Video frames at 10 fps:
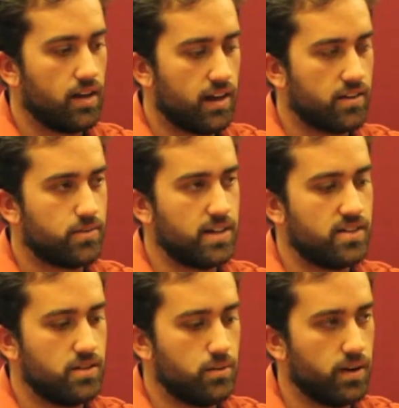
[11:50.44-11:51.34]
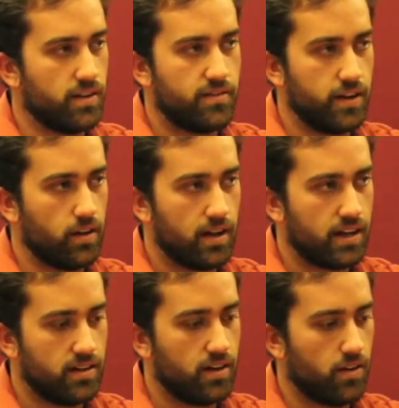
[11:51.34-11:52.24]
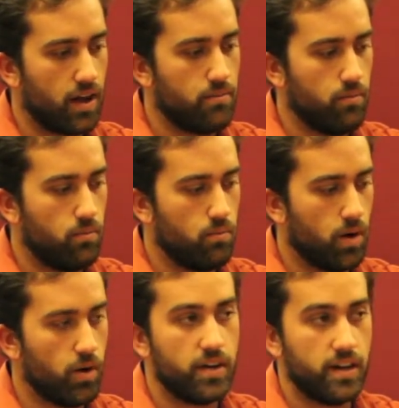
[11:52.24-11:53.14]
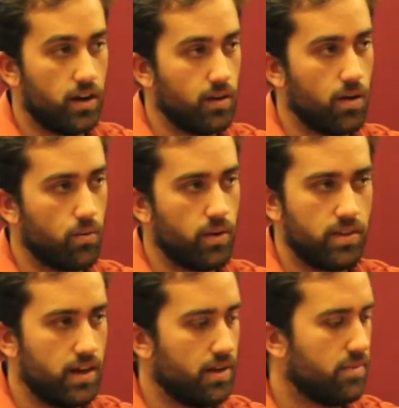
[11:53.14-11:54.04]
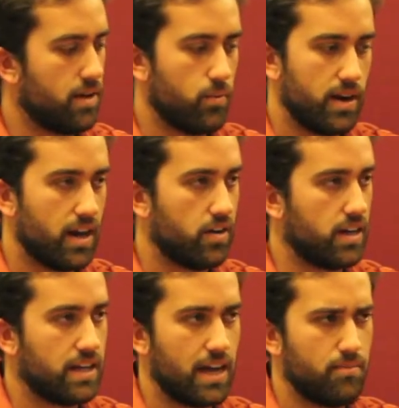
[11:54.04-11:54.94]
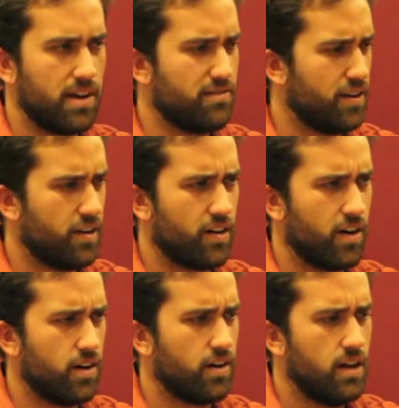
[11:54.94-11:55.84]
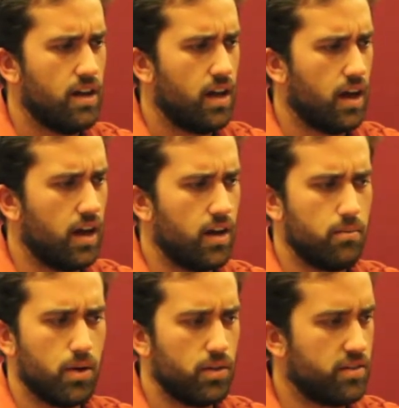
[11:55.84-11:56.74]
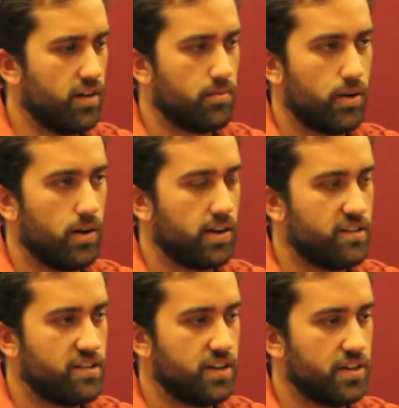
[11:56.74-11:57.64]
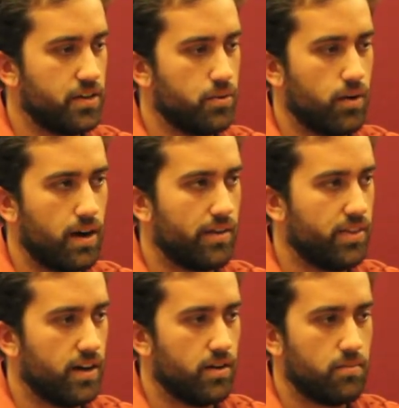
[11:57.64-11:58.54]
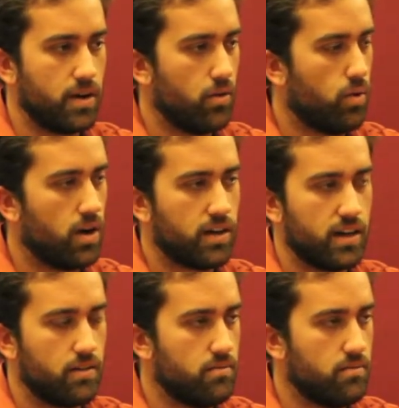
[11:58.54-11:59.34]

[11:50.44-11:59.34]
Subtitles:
allows me to really feel like, I've earned it along with them. They went out and campaigned very hard. Both John Paul and Shin Liu were out there, walking,